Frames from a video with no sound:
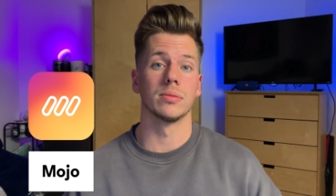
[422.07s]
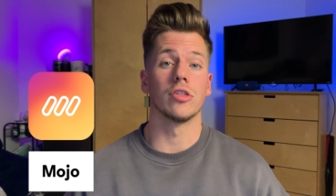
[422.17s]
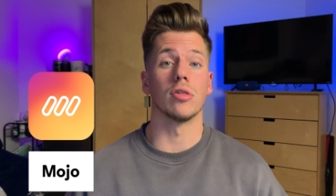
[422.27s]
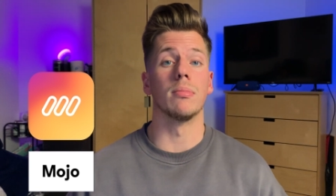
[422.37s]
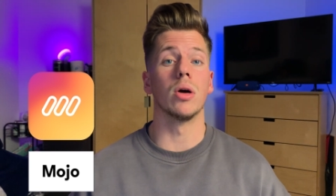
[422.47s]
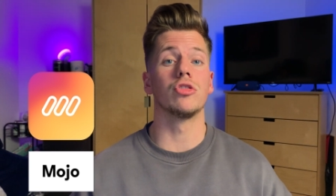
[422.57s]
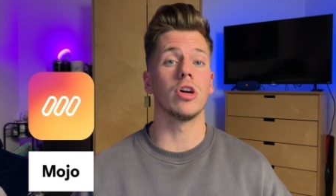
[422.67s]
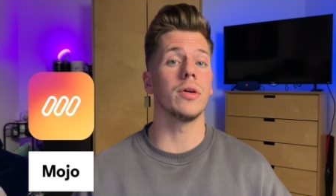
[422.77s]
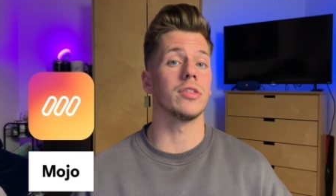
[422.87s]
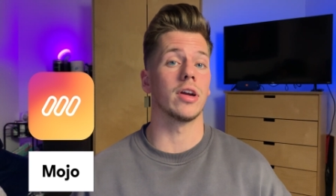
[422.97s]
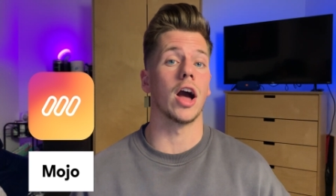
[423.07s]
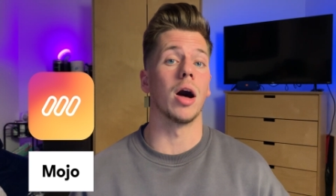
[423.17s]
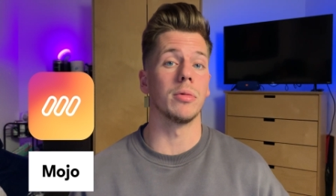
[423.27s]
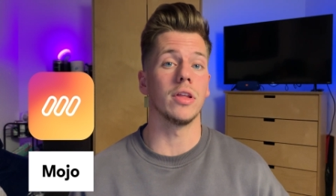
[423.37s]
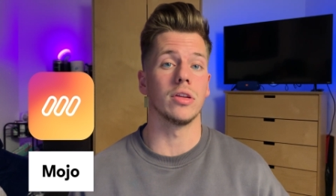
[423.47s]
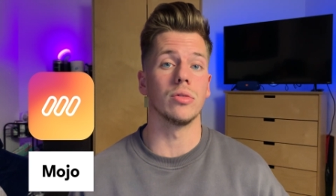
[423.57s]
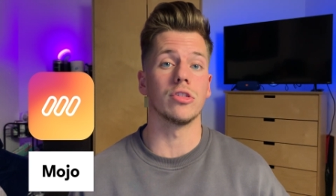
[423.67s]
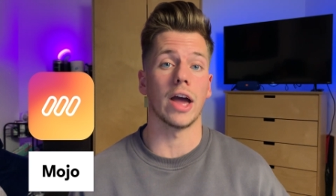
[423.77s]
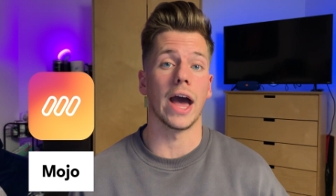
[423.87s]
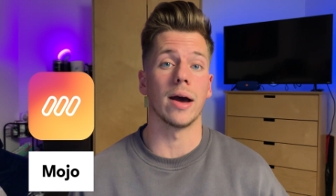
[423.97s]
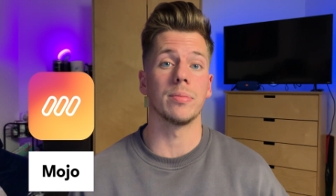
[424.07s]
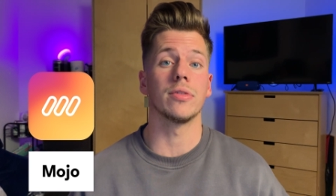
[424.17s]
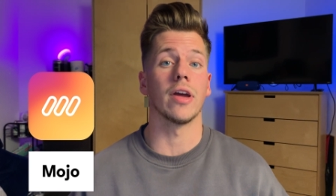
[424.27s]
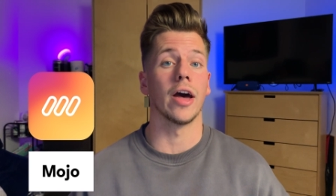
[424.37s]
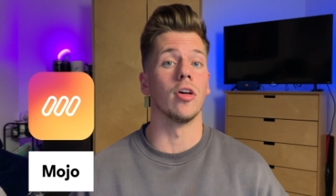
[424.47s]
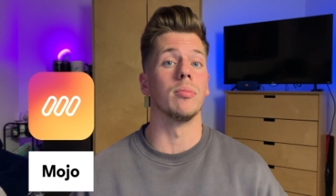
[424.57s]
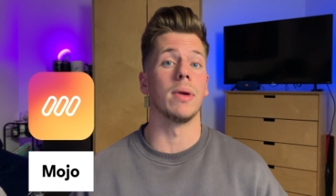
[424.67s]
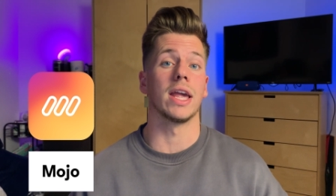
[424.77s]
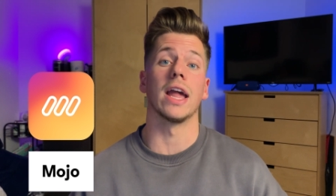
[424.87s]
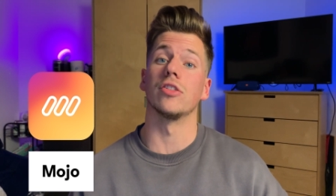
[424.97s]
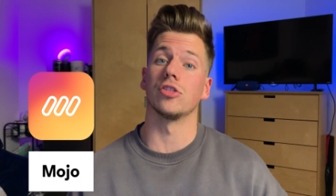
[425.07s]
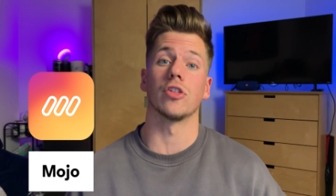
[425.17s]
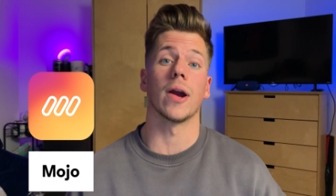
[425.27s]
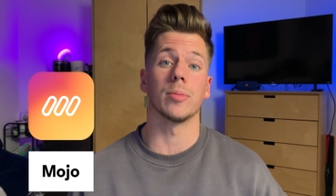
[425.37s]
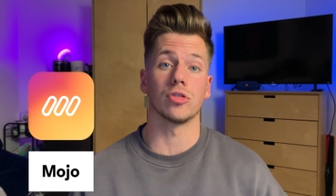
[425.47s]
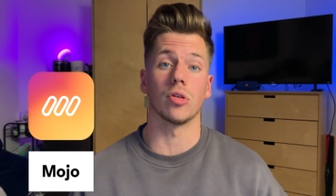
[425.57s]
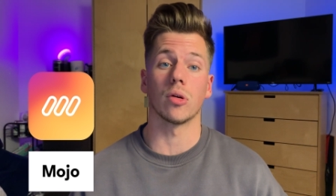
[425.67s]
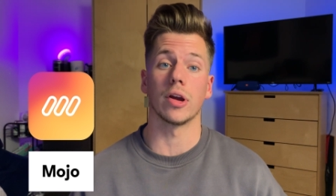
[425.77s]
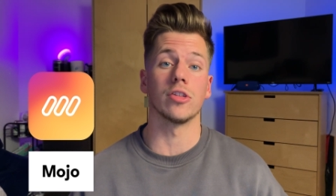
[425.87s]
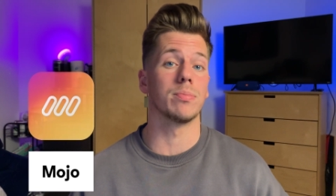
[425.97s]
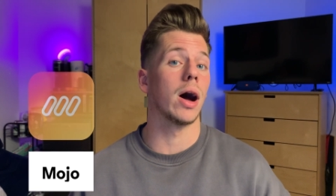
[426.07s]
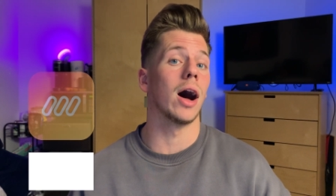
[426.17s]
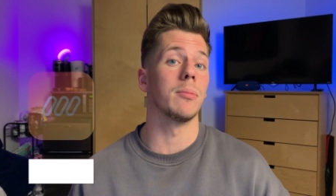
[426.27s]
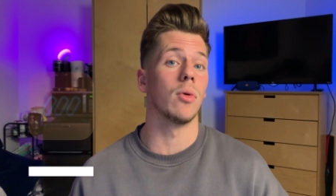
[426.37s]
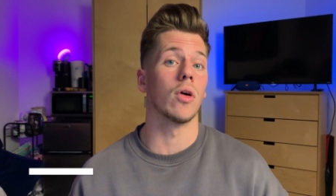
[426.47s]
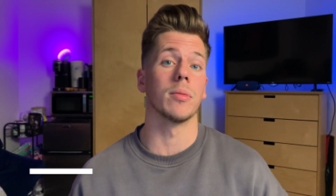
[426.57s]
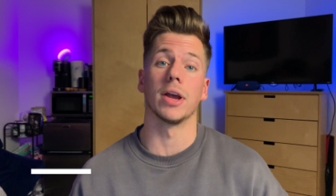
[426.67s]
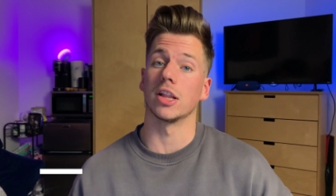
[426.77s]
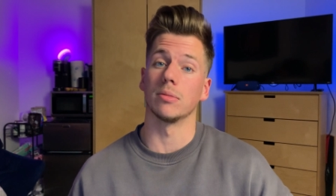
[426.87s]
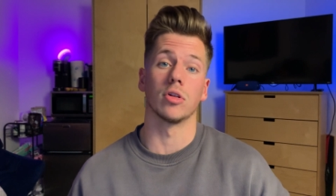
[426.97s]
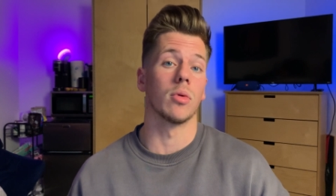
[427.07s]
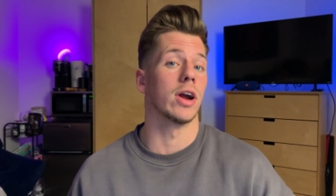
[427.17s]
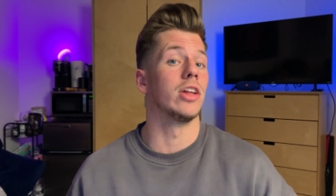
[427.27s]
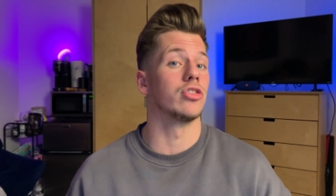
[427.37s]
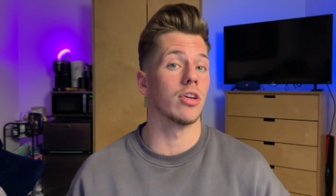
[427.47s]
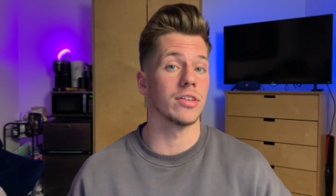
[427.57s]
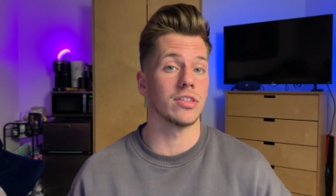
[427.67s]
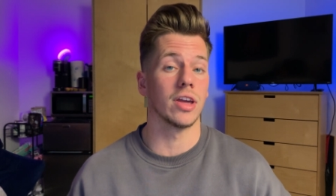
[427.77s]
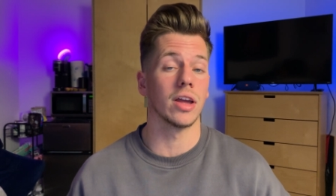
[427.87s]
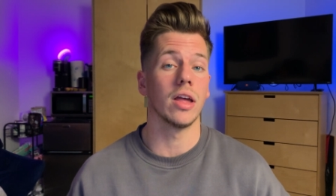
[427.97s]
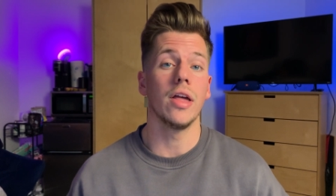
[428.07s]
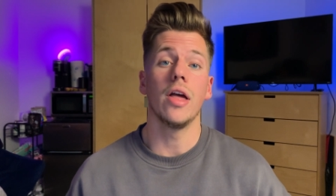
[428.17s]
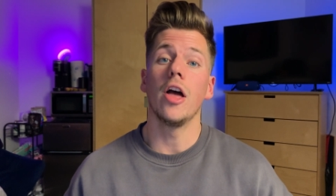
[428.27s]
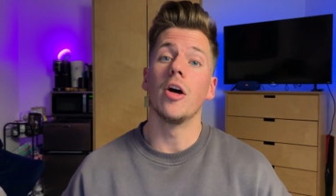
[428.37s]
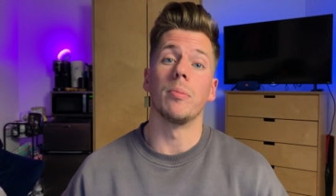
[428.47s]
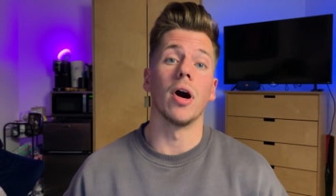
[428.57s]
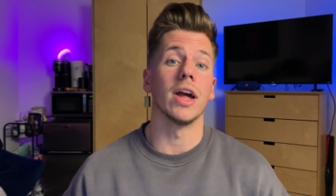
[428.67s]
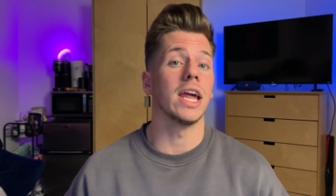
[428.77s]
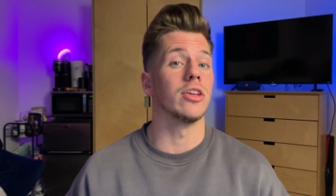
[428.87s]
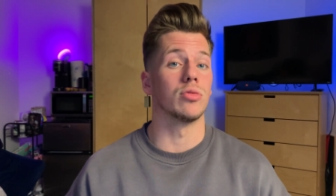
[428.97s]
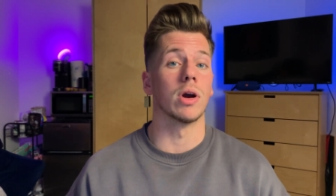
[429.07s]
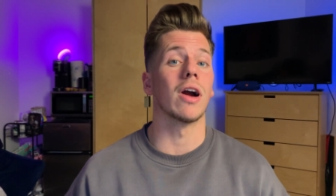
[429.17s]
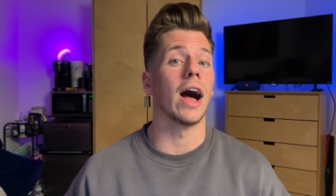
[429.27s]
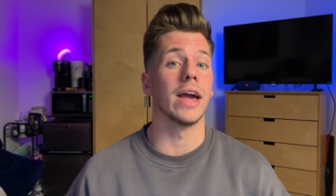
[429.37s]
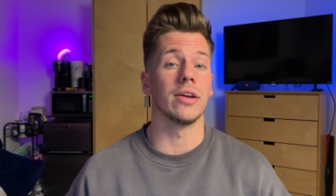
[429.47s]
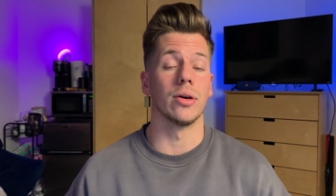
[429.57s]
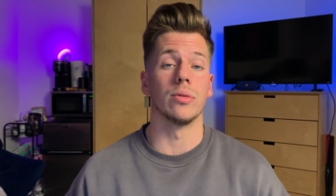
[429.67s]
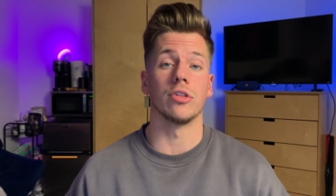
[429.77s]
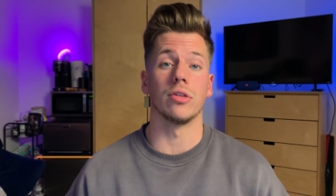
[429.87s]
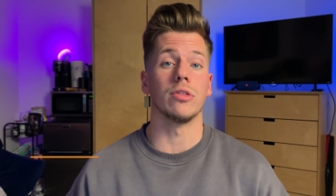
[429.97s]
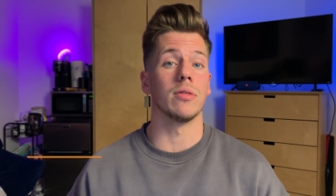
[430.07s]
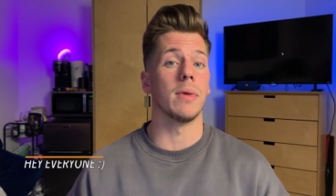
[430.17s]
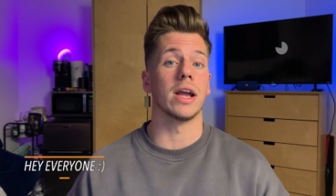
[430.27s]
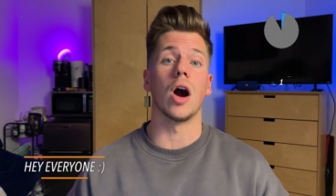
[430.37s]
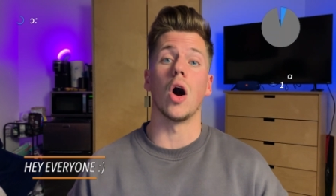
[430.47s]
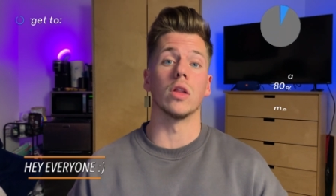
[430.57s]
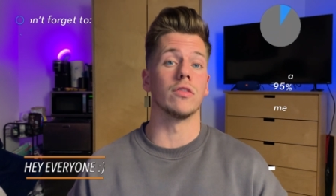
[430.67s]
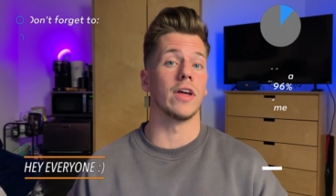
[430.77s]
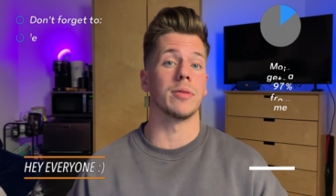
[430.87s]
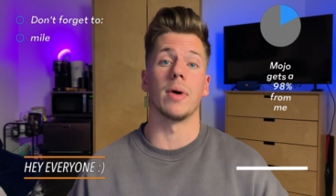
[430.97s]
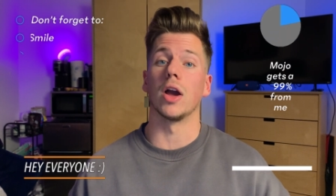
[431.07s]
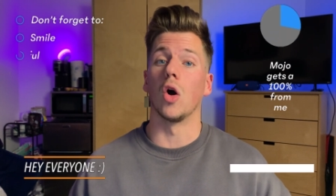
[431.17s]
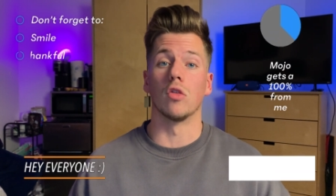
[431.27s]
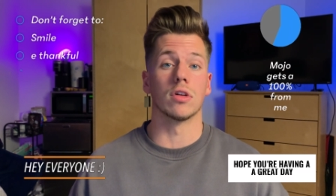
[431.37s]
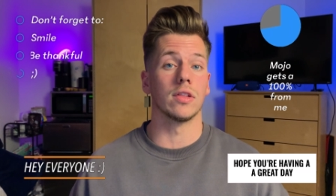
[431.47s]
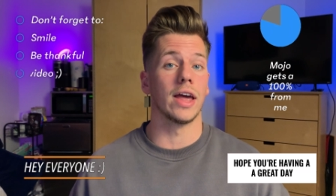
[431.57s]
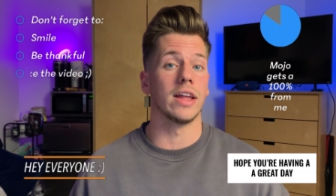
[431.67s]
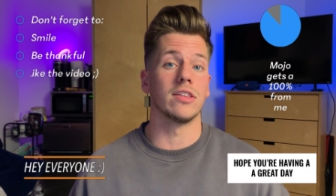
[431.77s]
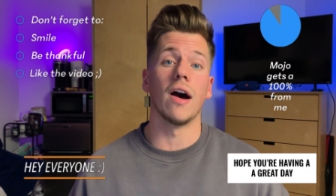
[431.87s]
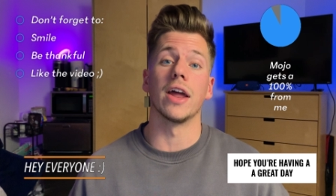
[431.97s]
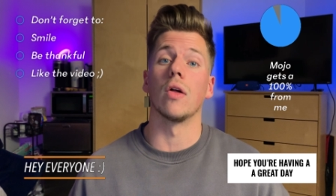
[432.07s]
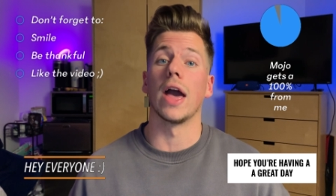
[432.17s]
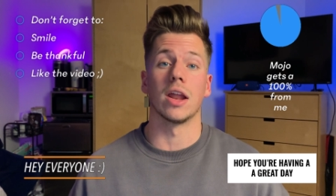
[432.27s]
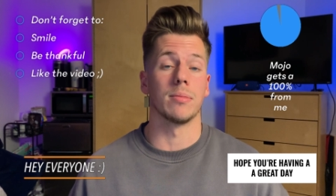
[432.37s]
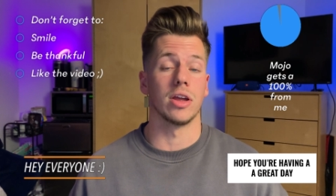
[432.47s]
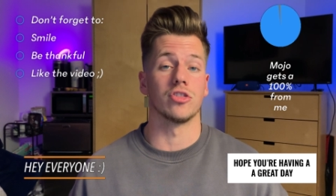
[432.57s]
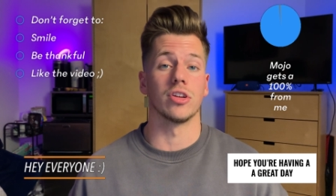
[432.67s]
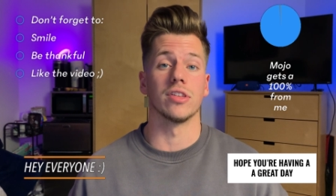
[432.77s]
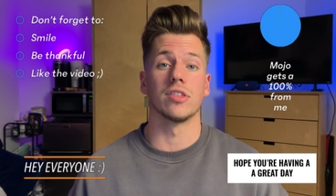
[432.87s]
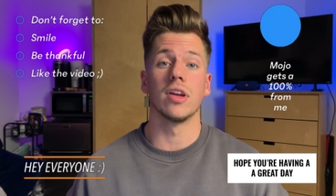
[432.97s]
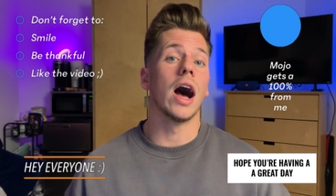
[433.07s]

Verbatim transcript: So Mojo is a commonly used app to help make Instagram stories pop more, make them a little more interesting but it is where I go to to make all of like my overlay title animations.